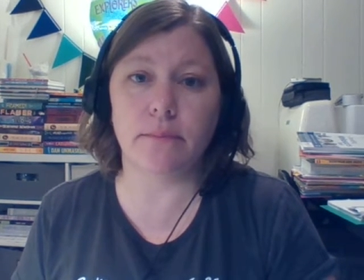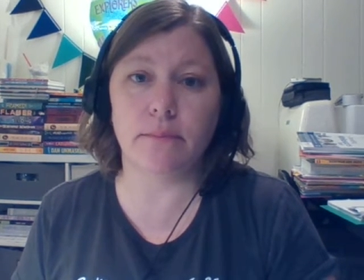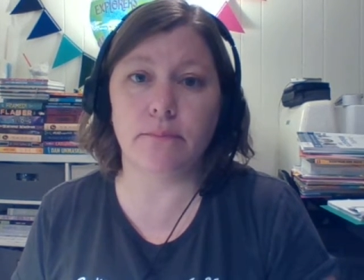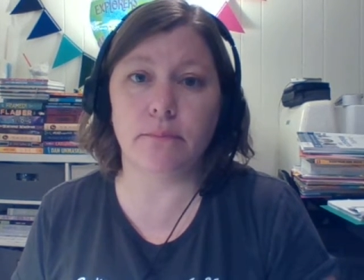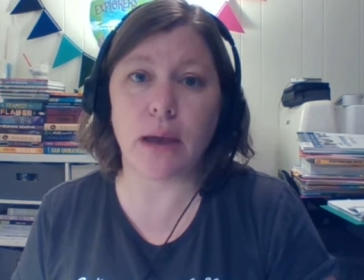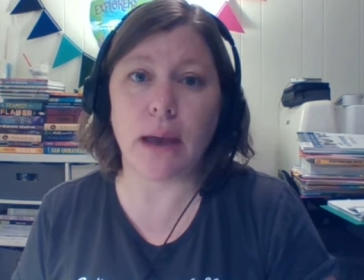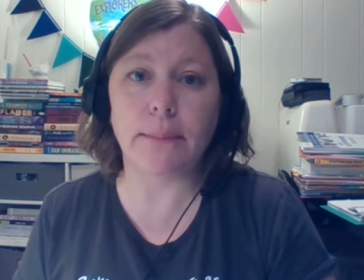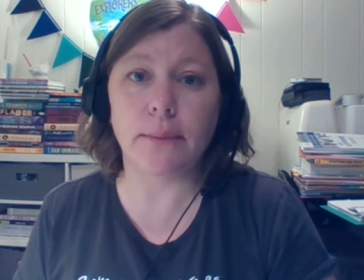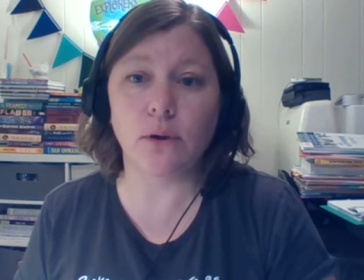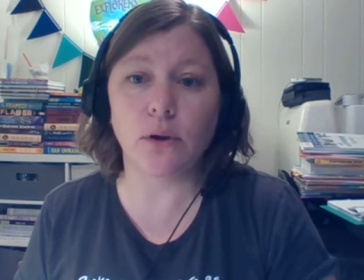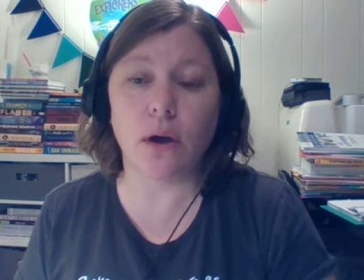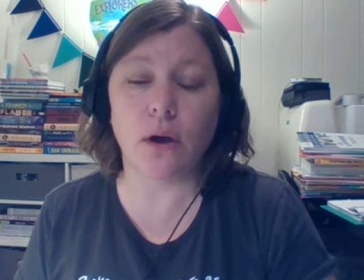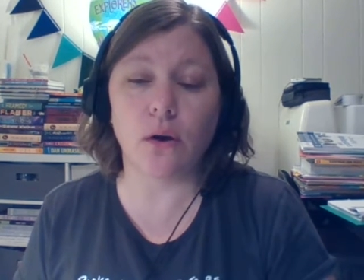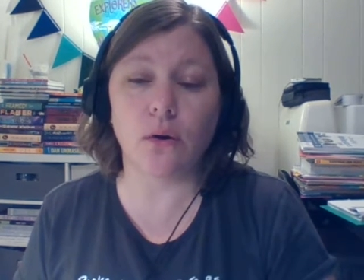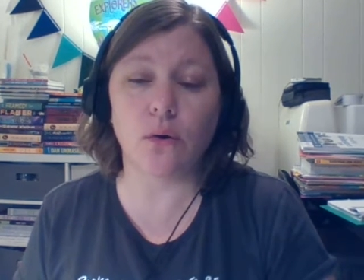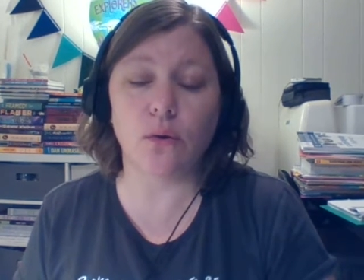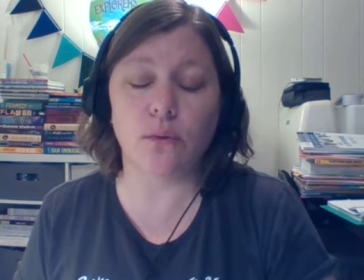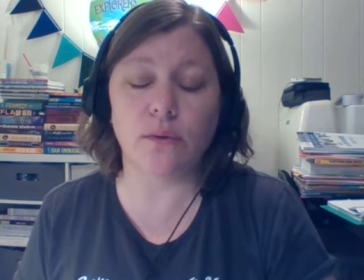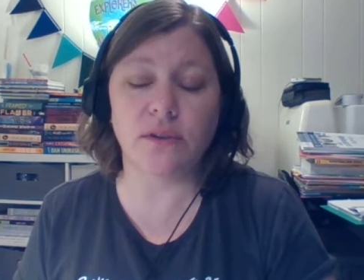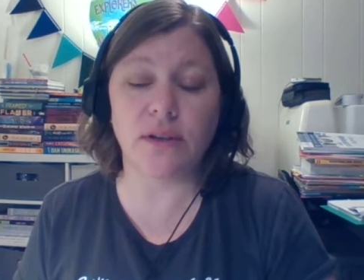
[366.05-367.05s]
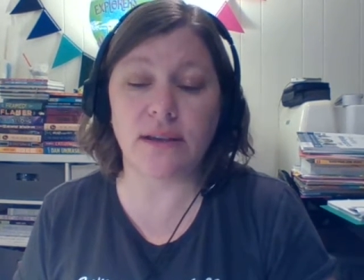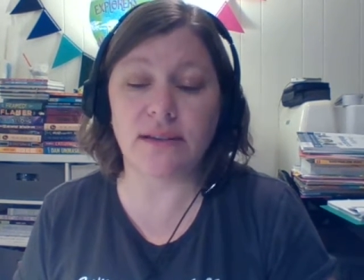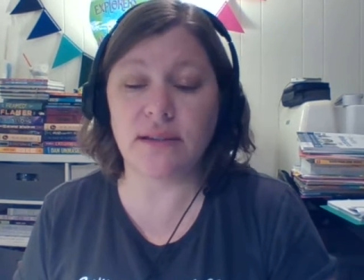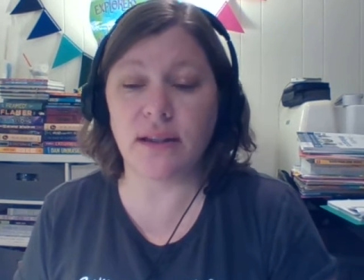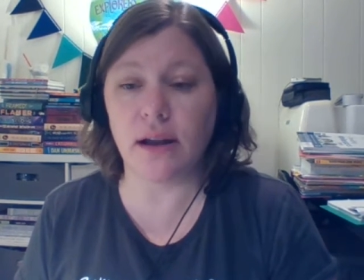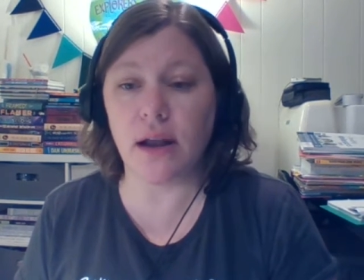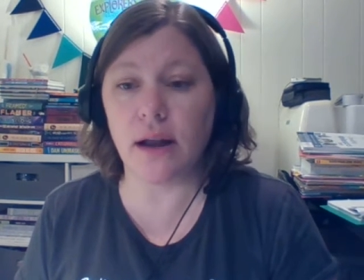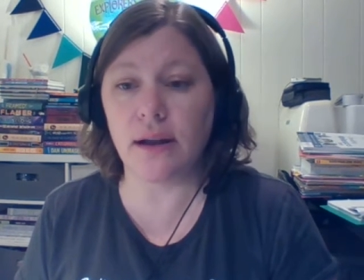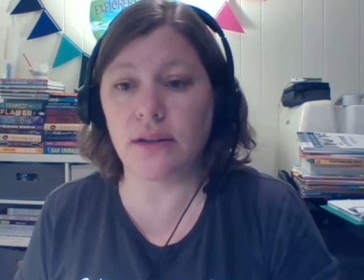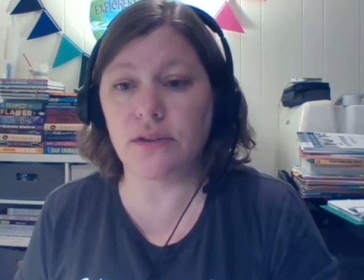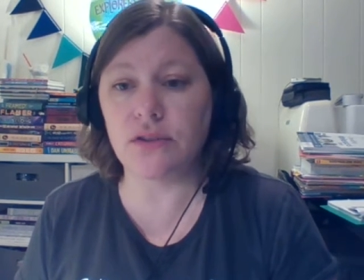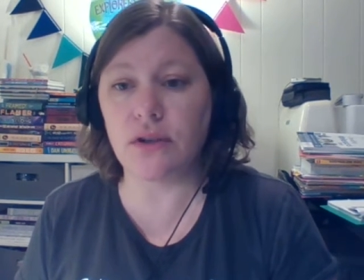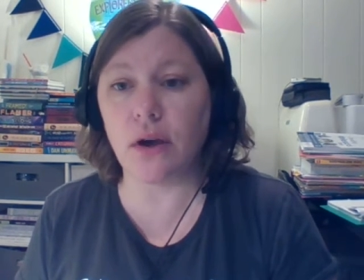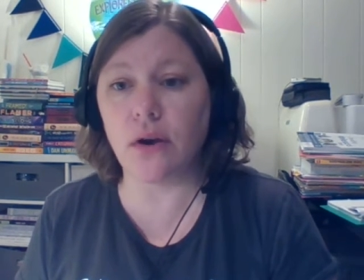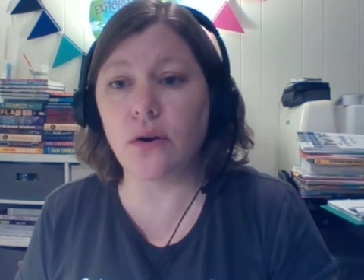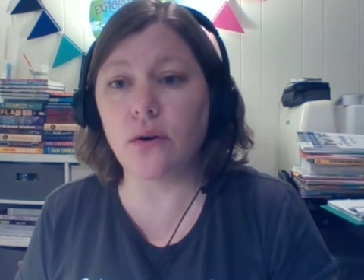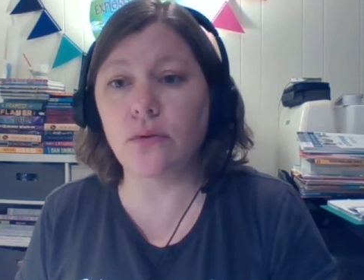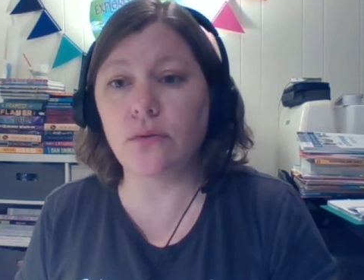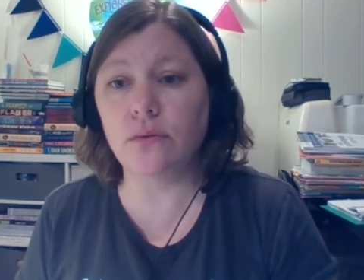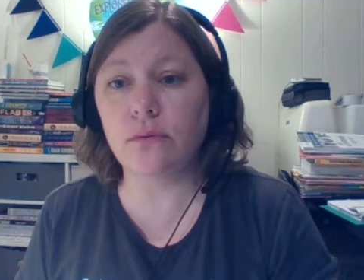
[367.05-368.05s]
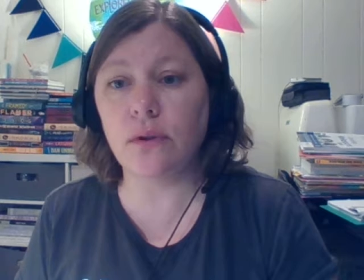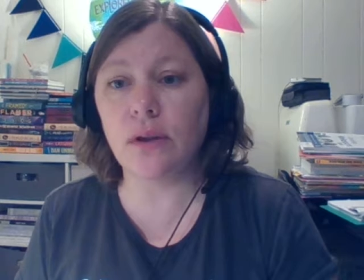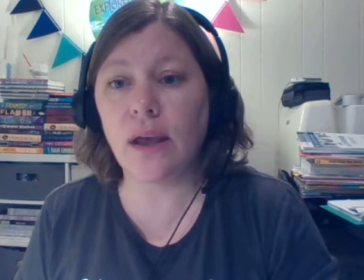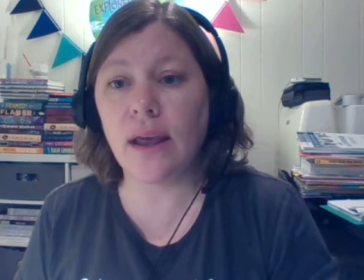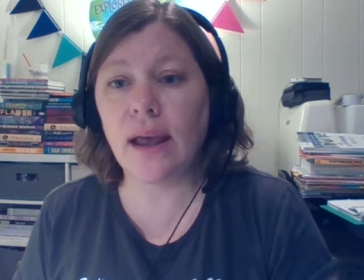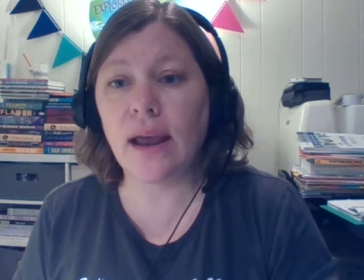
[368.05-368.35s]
Pebble Go does that on its own.